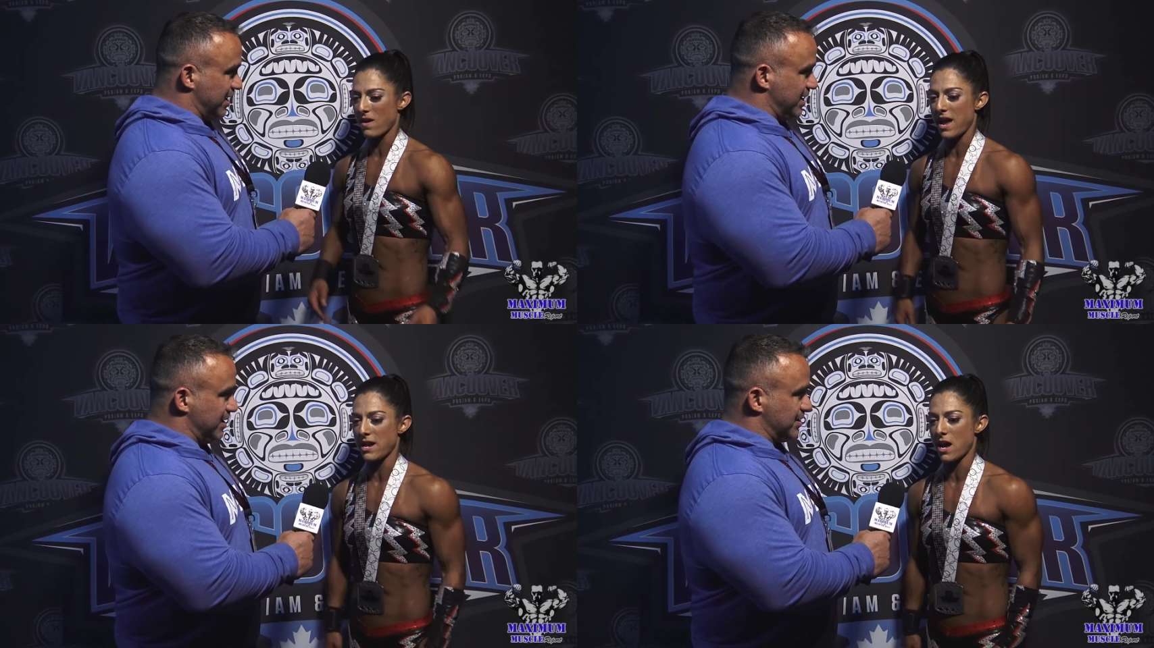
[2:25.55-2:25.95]

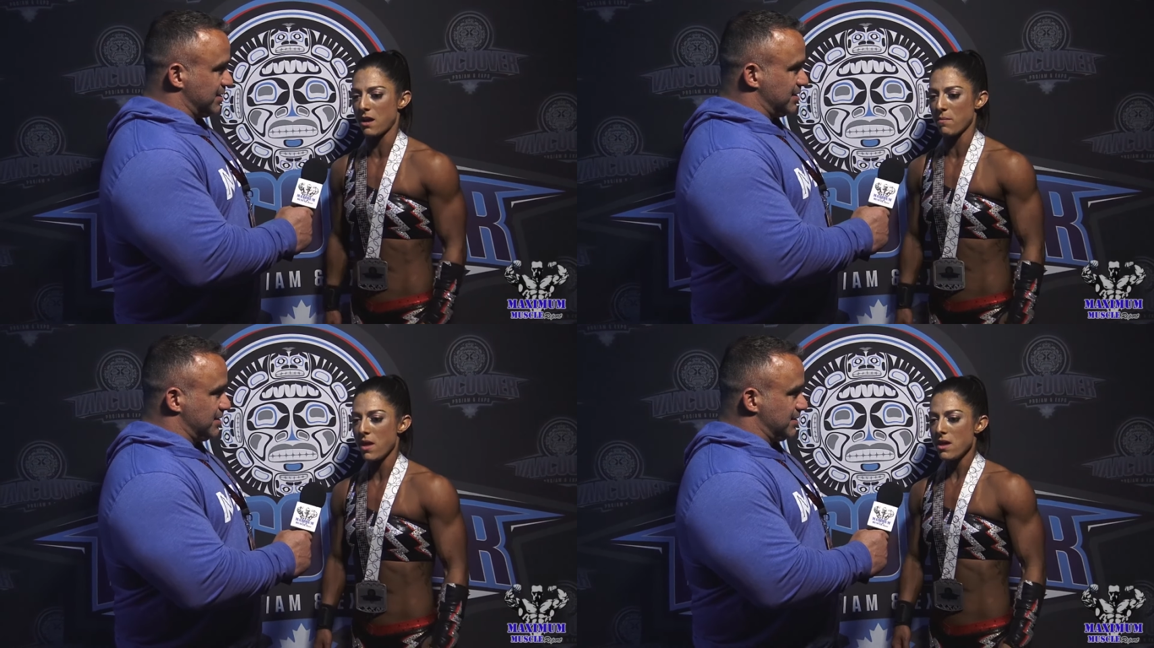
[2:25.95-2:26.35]
Speaker 1: Yeah. And
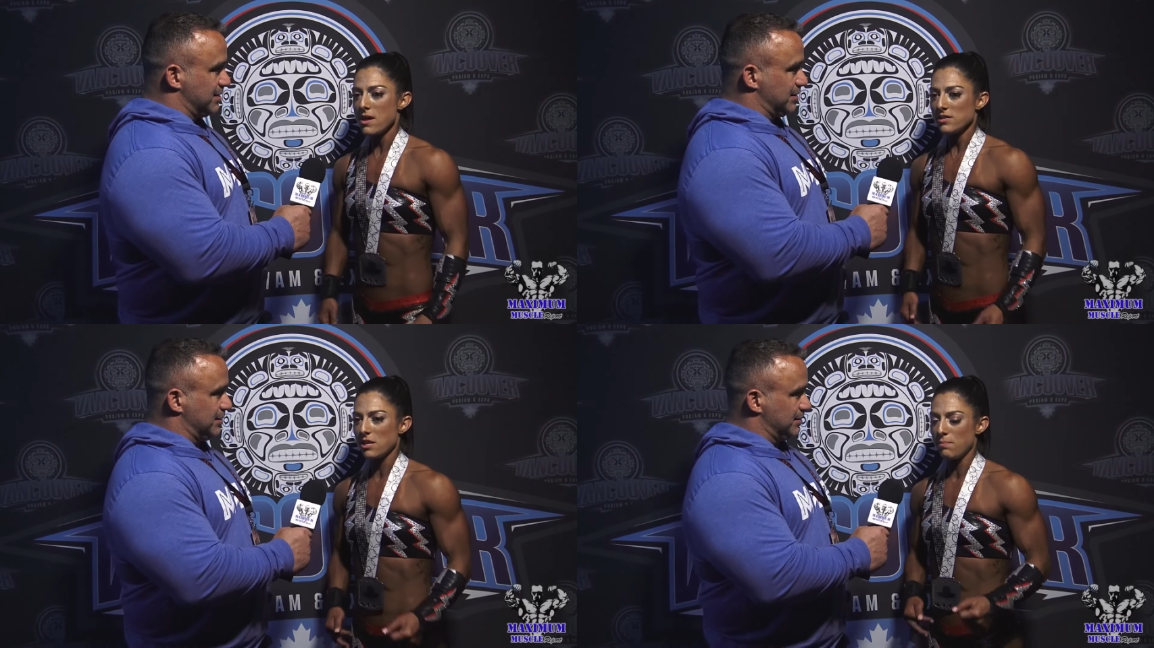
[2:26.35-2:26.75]
um,
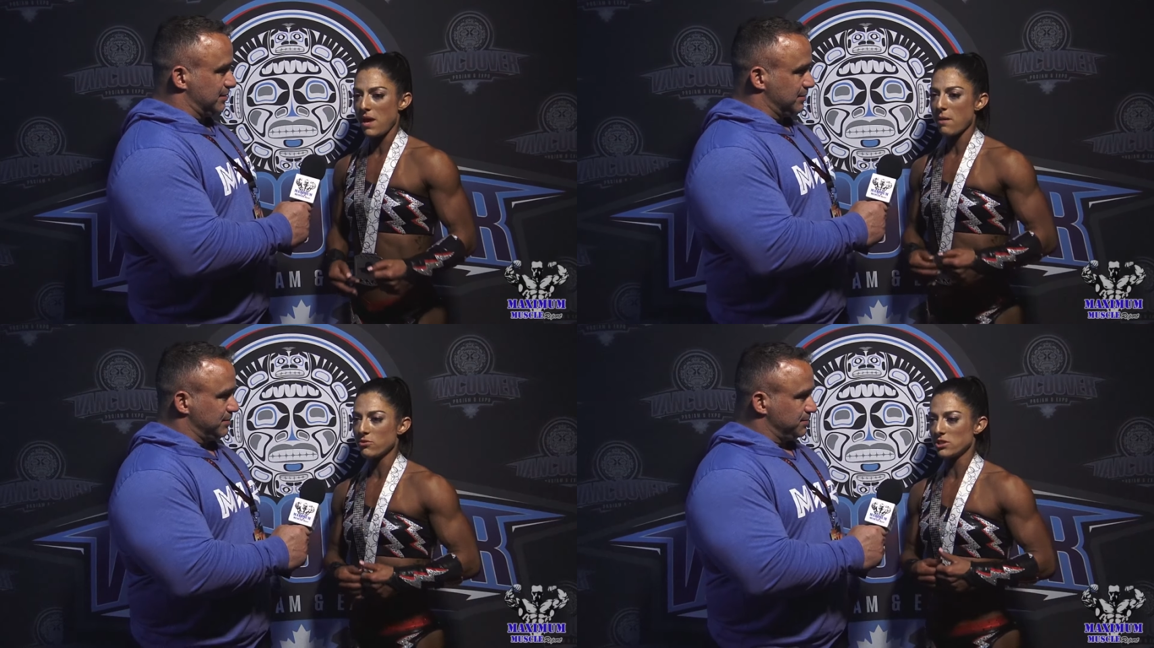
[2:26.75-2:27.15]
to
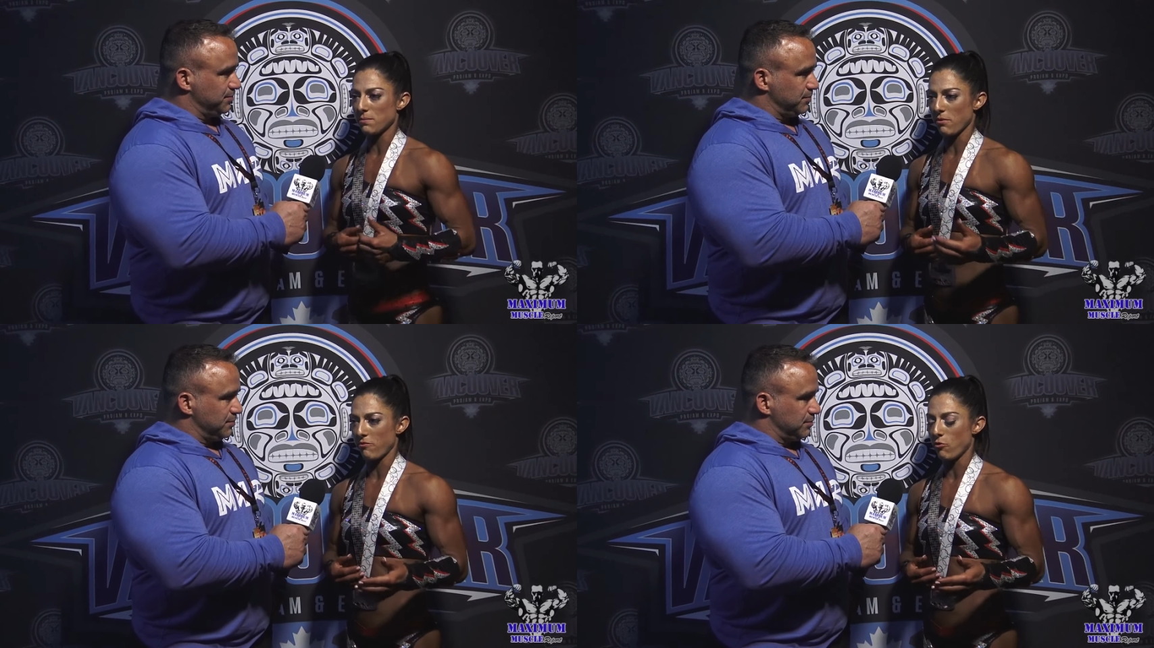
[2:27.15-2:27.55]
be able to
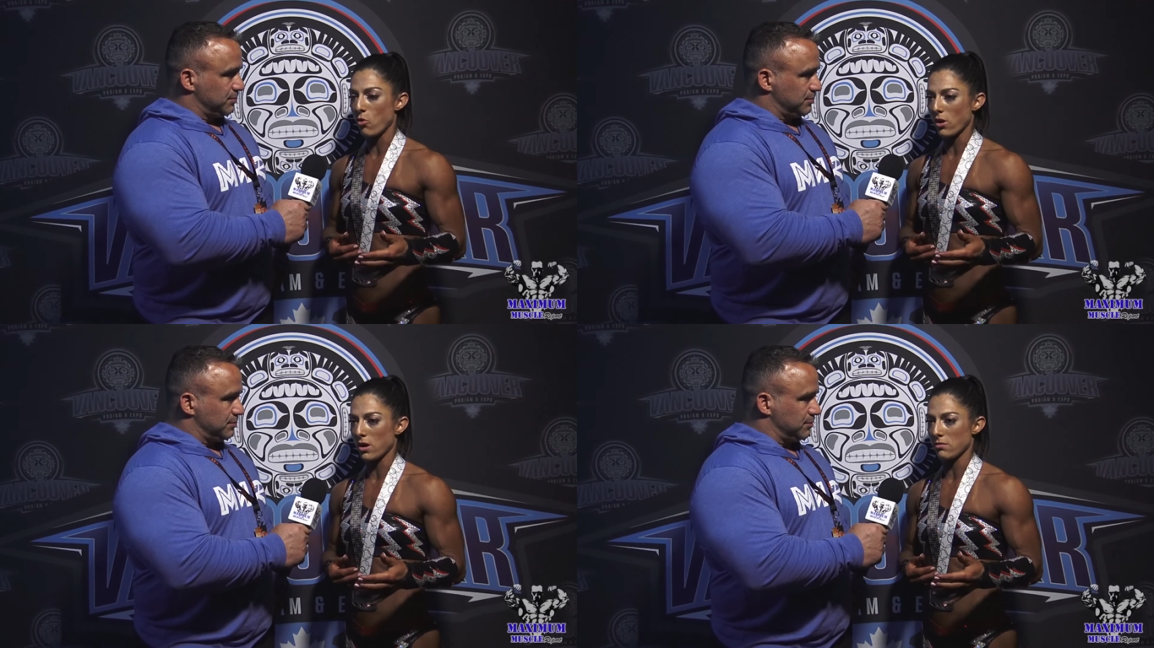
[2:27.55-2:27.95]

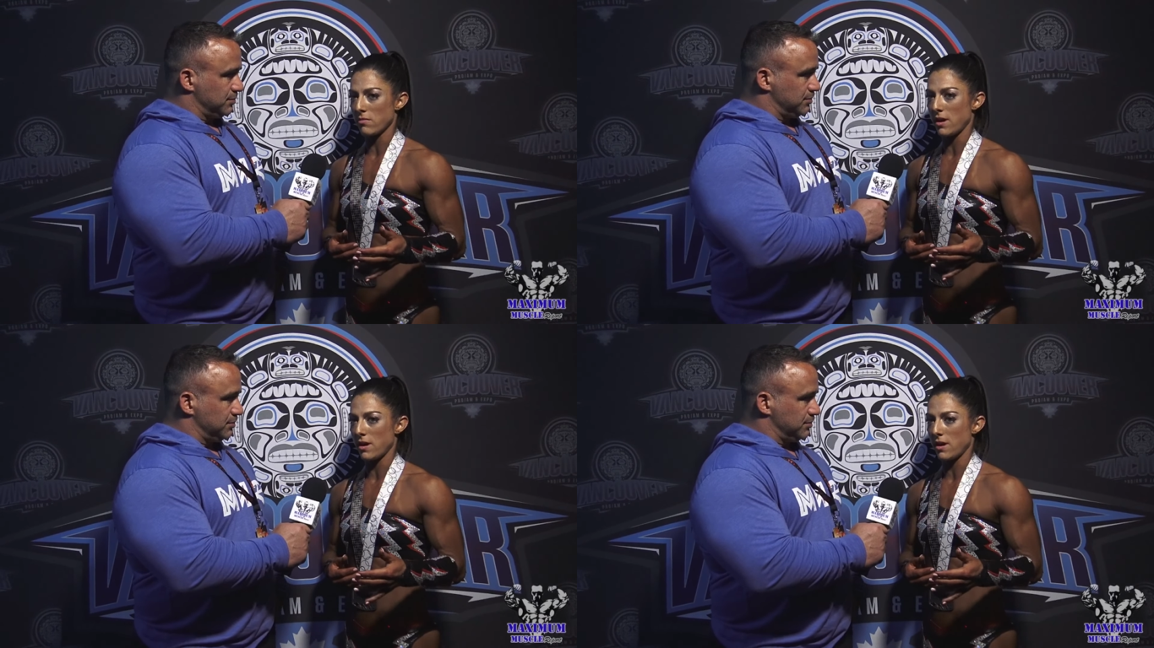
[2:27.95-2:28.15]
perform,